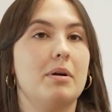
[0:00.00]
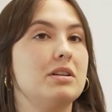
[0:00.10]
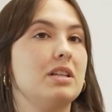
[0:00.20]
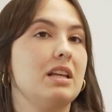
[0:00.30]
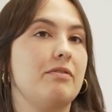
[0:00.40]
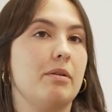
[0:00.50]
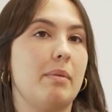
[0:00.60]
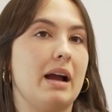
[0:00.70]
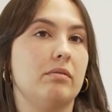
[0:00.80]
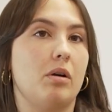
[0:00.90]
Personally, for
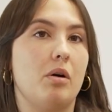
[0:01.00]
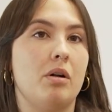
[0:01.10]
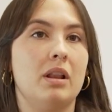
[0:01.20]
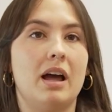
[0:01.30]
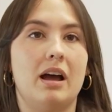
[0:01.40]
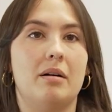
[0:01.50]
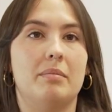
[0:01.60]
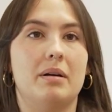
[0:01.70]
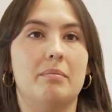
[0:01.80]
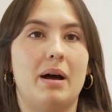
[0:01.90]
my role,
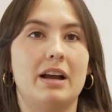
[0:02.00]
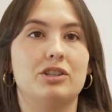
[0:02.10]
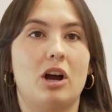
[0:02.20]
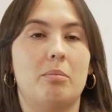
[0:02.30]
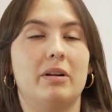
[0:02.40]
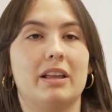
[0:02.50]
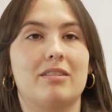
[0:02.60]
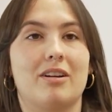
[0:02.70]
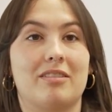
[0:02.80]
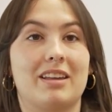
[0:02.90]
my job really
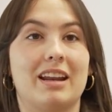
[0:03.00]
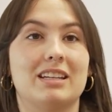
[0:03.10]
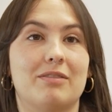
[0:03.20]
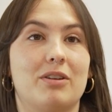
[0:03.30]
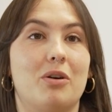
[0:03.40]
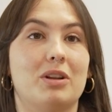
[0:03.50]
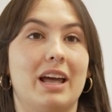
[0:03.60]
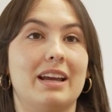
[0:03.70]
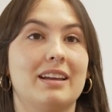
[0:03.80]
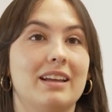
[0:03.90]
starts getting difficult
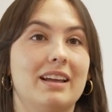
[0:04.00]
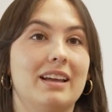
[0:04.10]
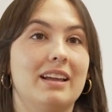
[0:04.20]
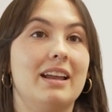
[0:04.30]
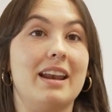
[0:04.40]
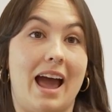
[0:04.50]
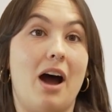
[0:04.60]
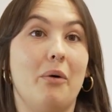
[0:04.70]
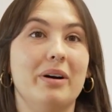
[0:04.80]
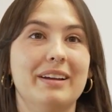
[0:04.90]

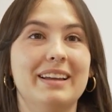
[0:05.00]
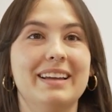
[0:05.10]
now,